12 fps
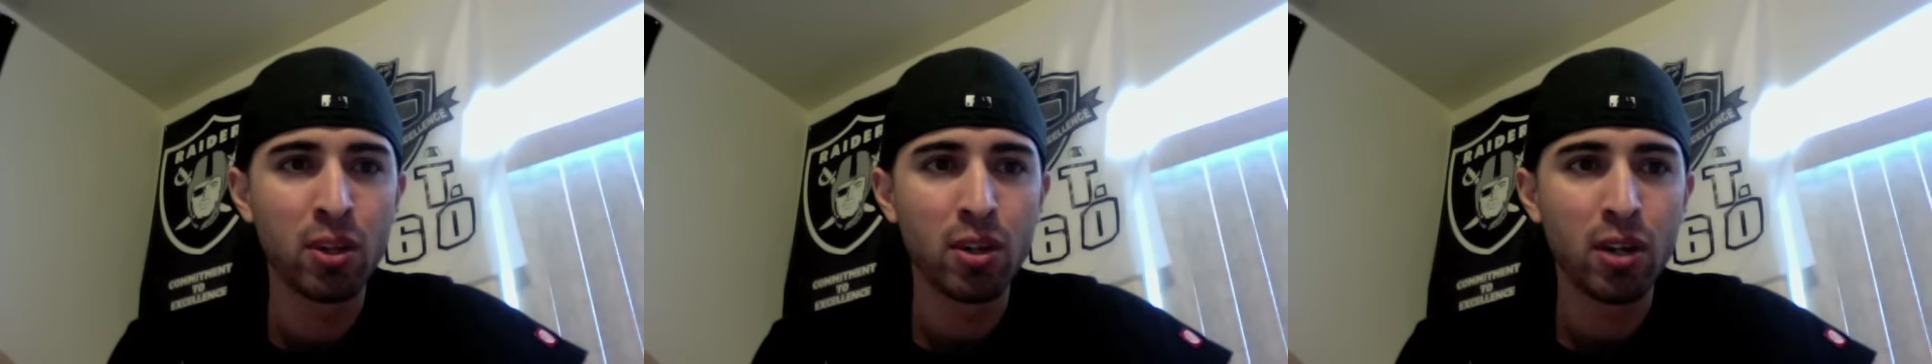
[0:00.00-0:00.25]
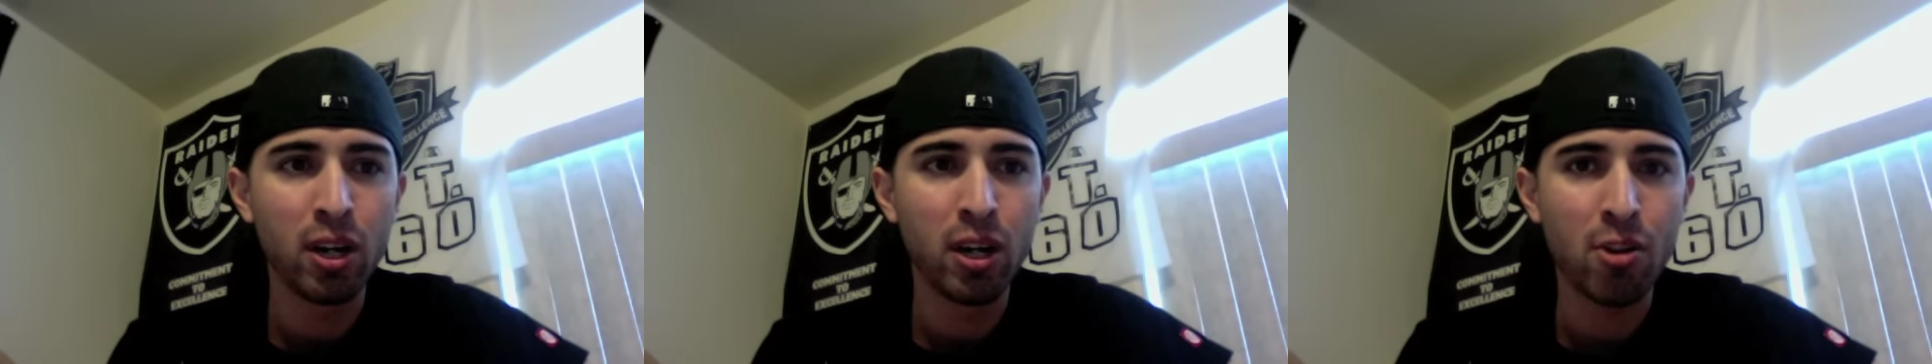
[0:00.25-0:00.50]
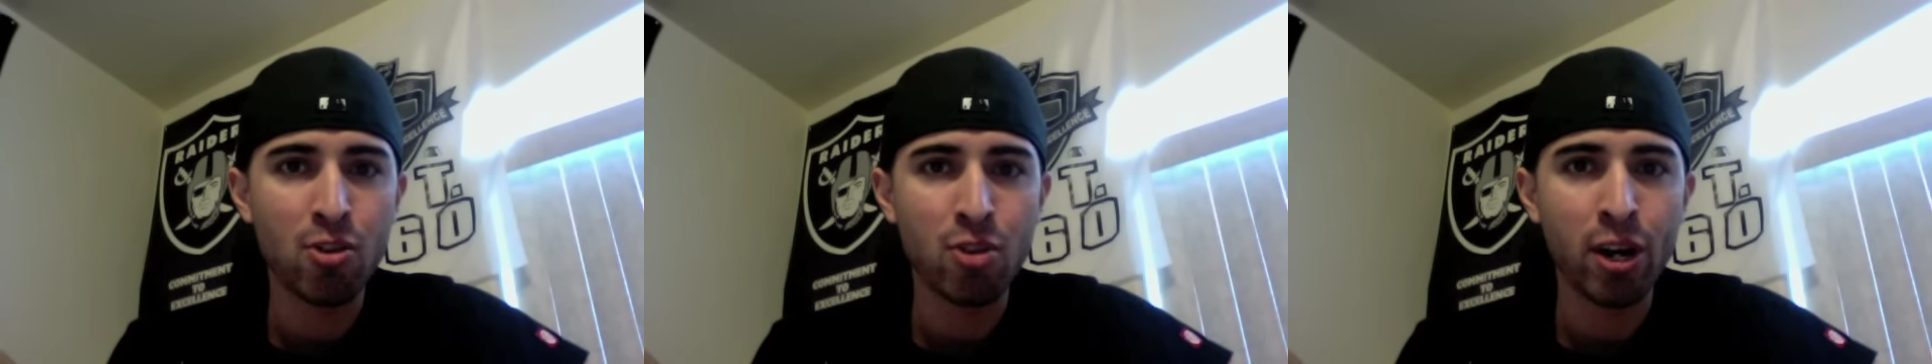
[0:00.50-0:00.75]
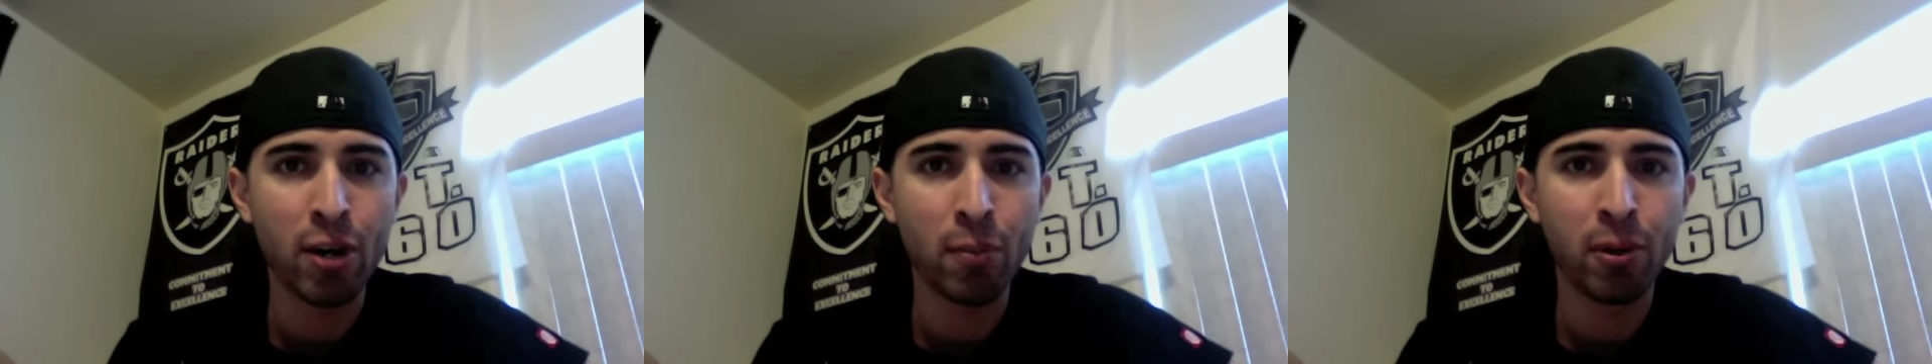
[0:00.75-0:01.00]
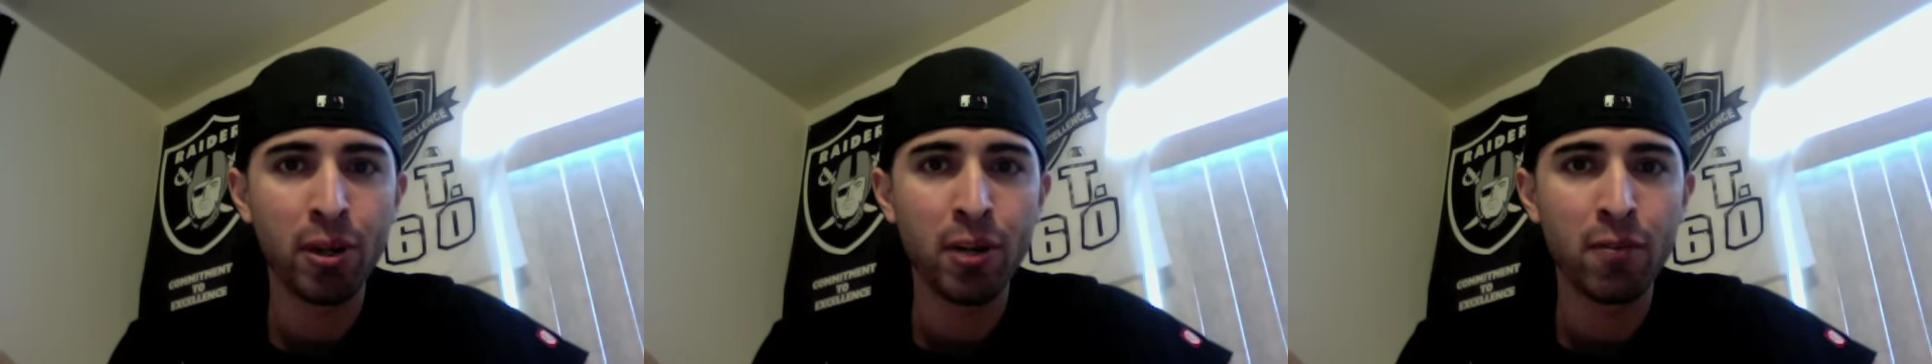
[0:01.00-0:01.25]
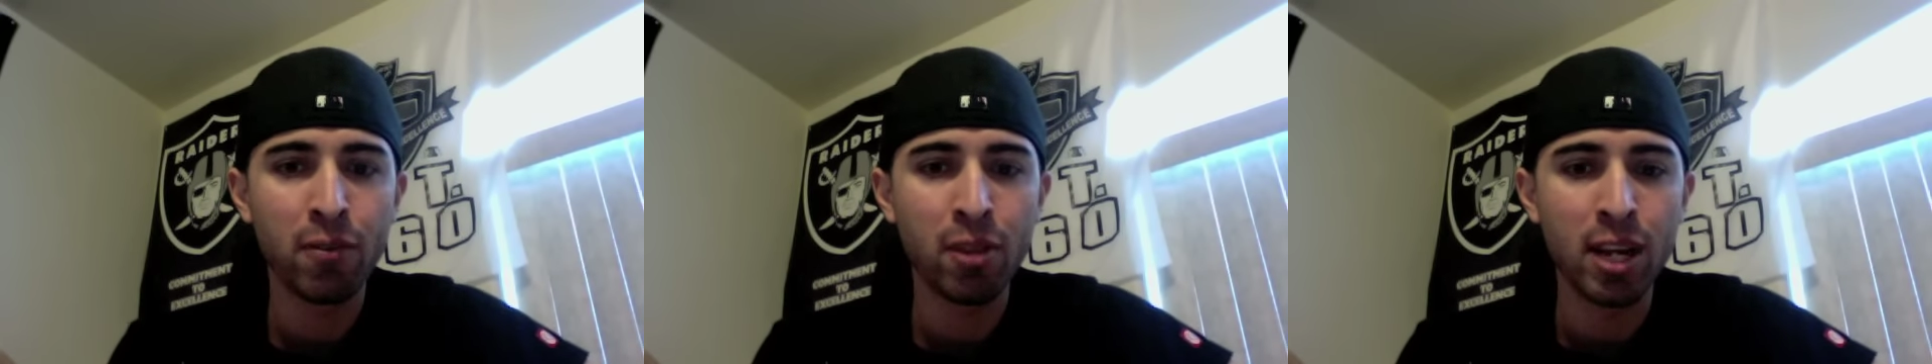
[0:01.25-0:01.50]
period
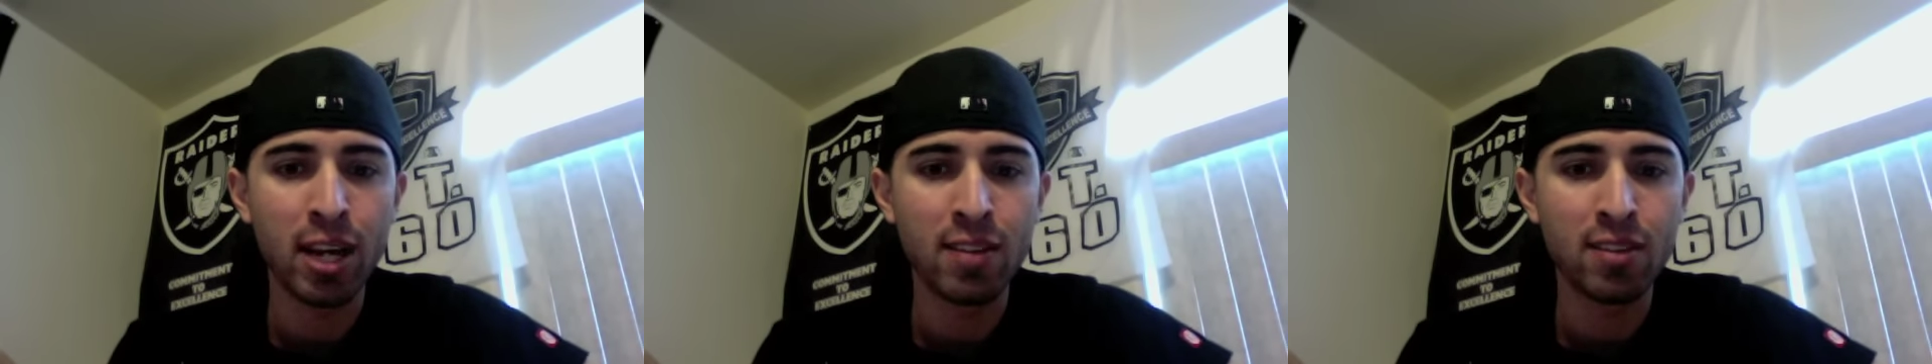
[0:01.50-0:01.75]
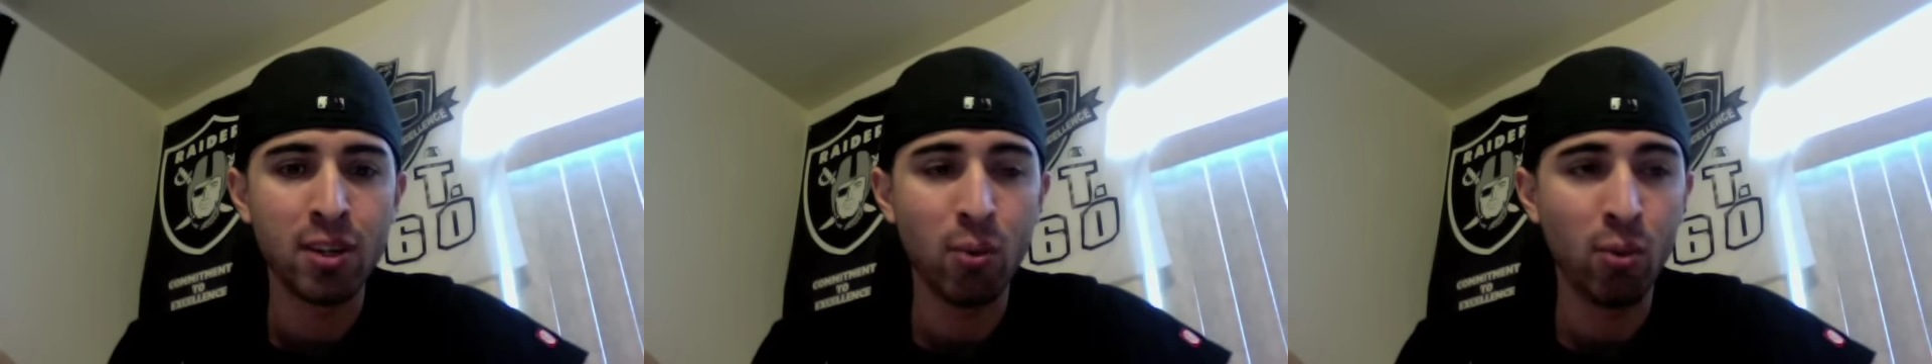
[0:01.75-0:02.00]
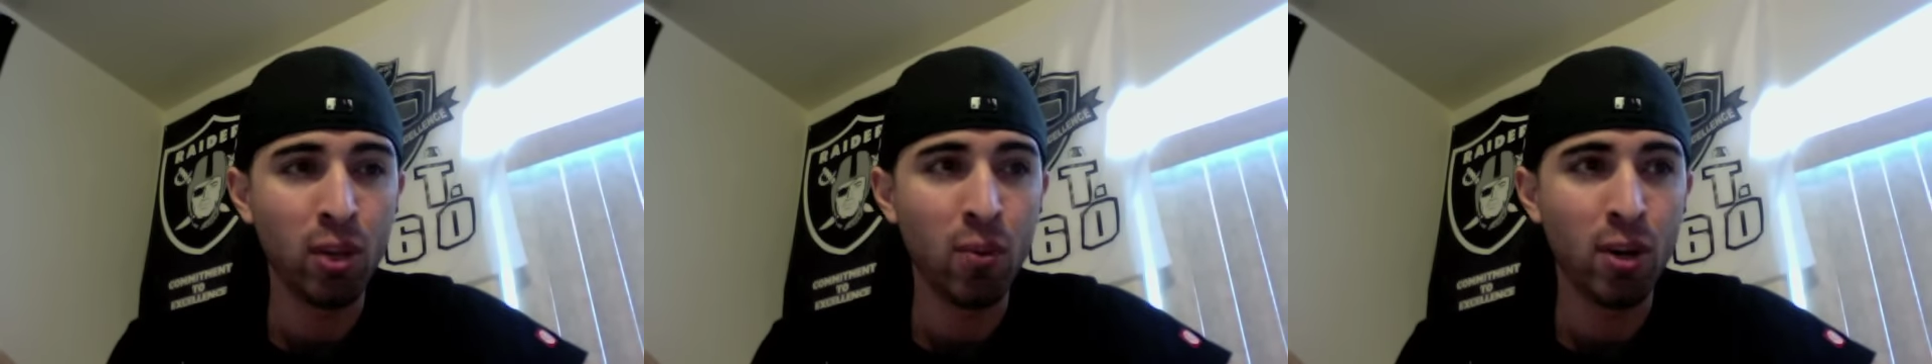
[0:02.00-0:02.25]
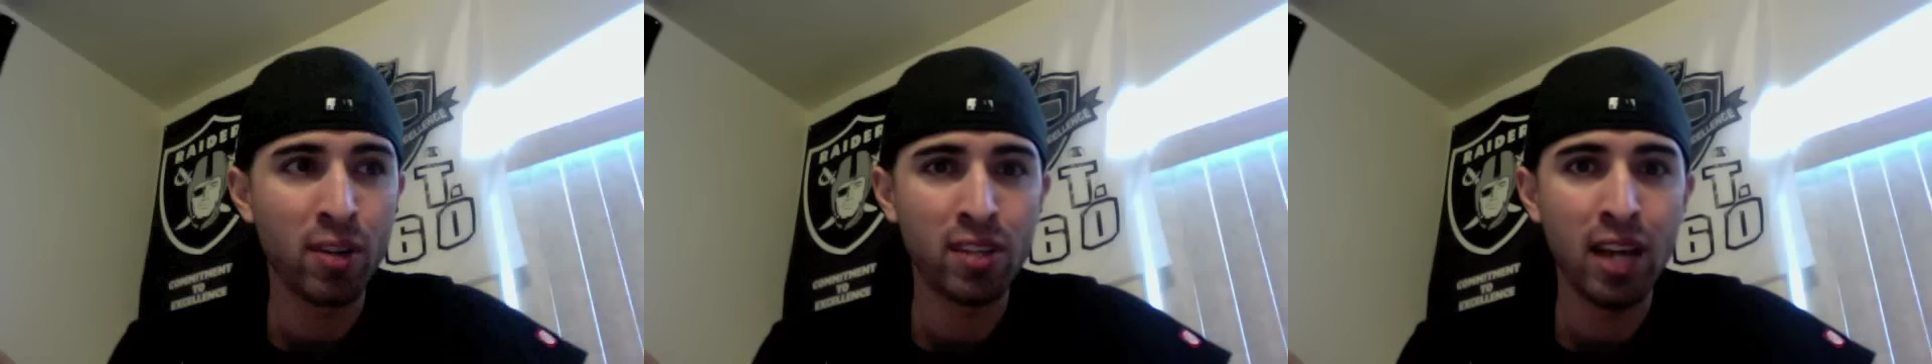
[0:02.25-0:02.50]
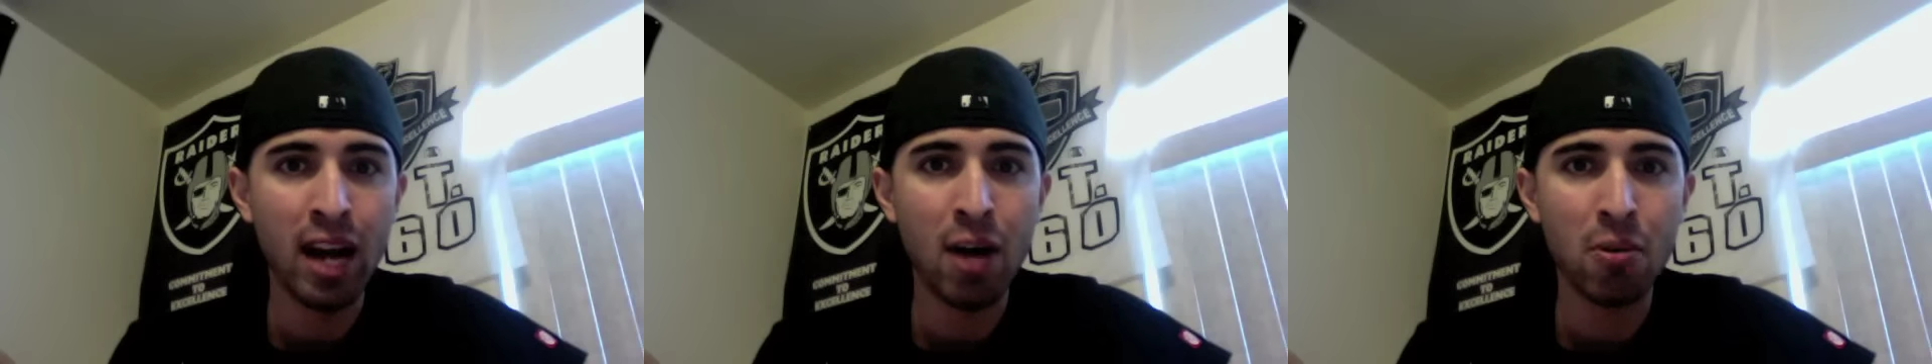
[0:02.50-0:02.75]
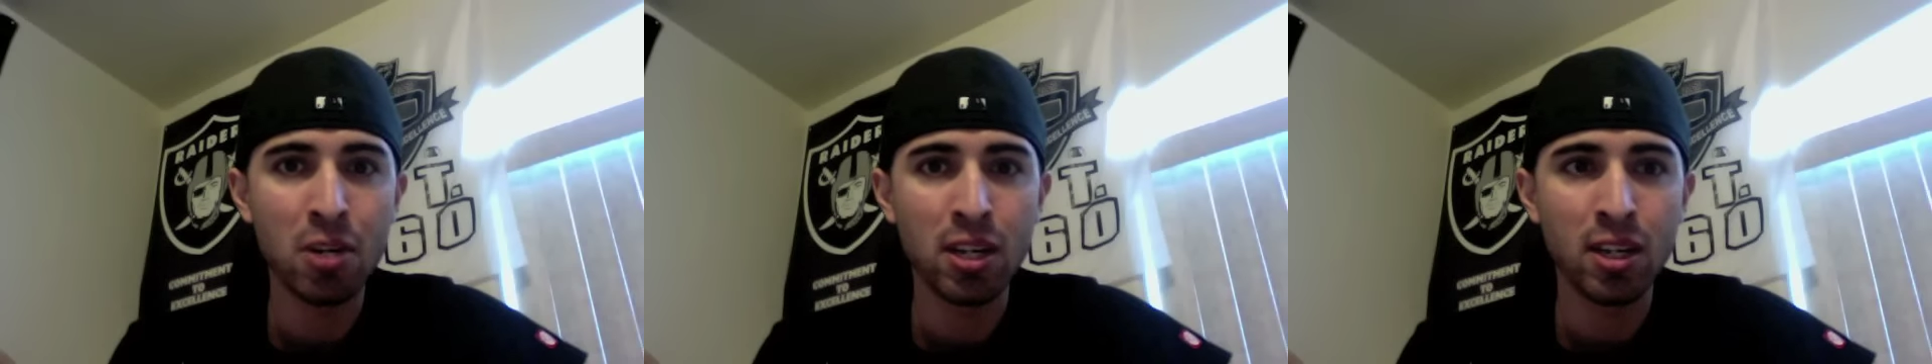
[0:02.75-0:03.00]
for the Nets. They really want to see how
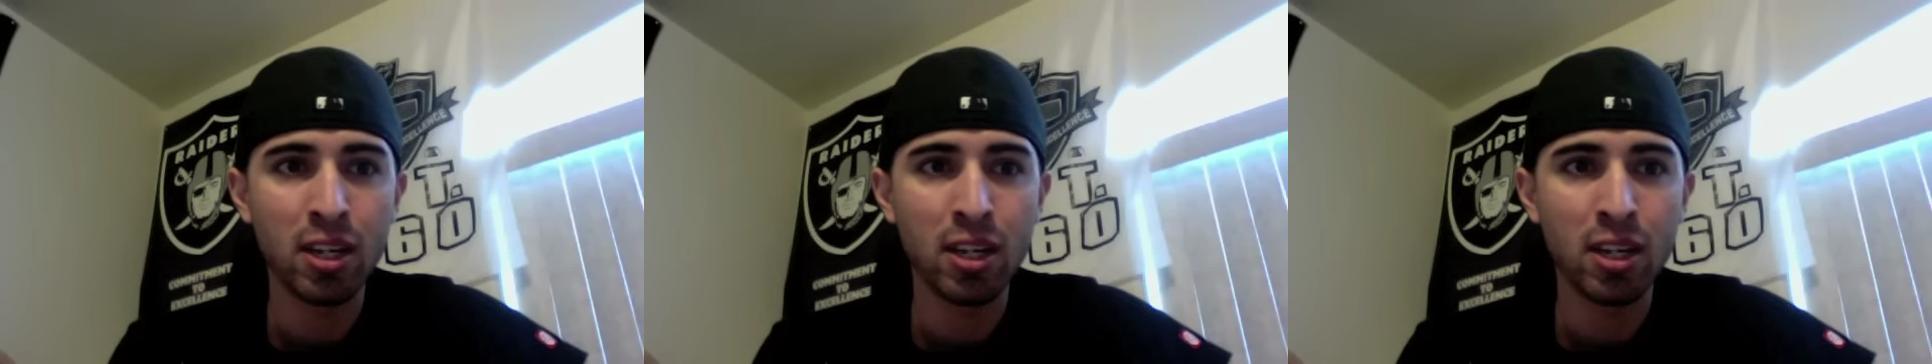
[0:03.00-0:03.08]
he